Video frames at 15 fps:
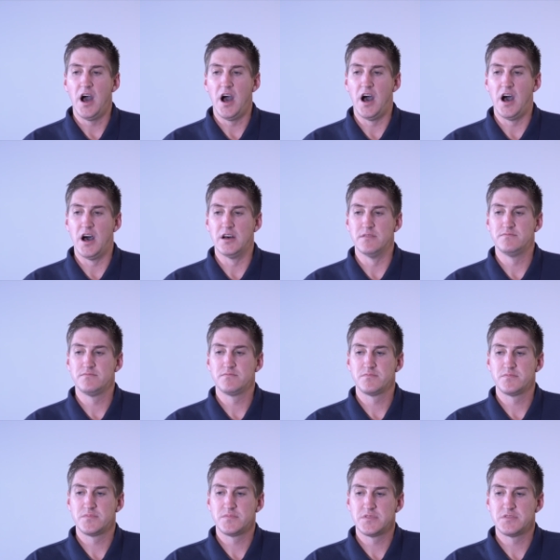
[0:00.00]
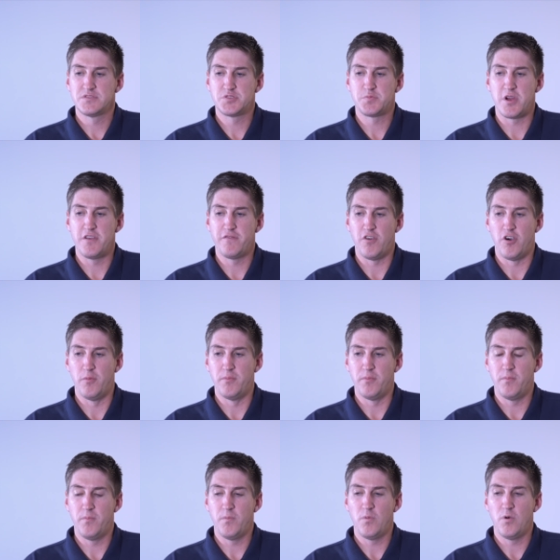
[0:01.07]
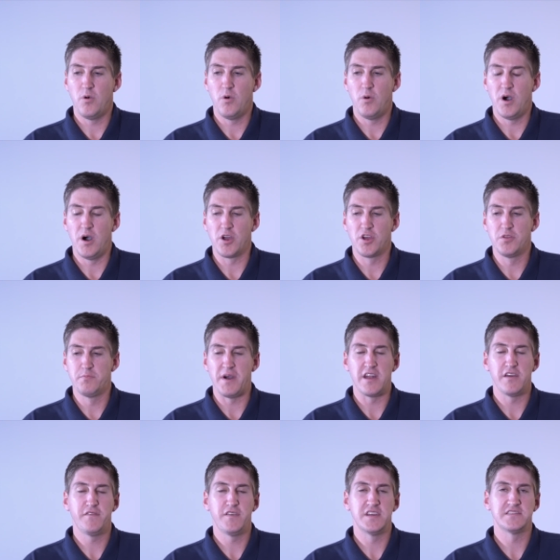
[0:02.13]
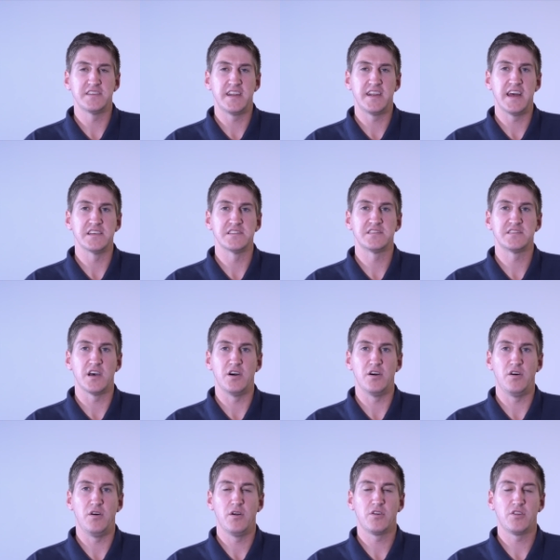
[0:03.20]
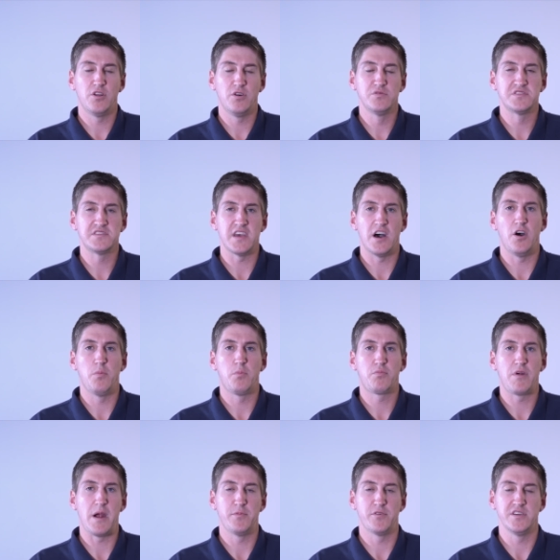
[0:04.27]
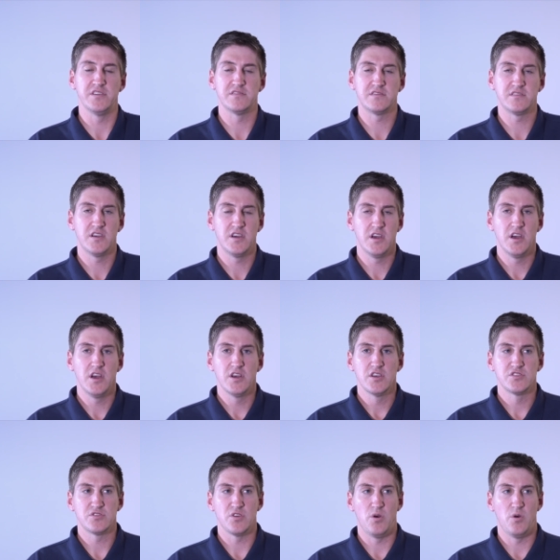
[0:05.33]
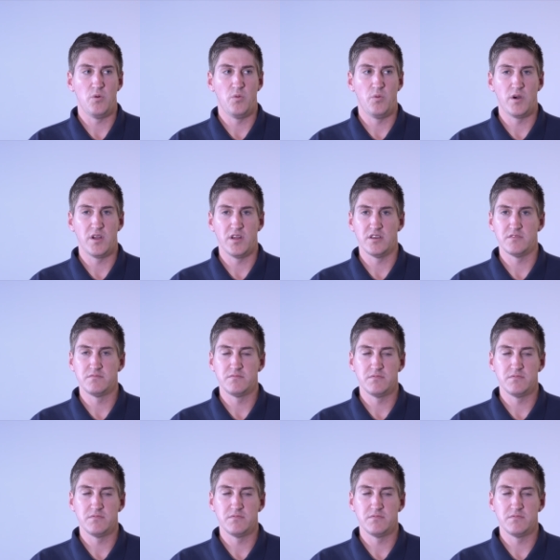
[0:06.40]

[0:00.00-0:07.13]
Uh, spray foam, a good benefit is that it has cell, closed cell properties. So when a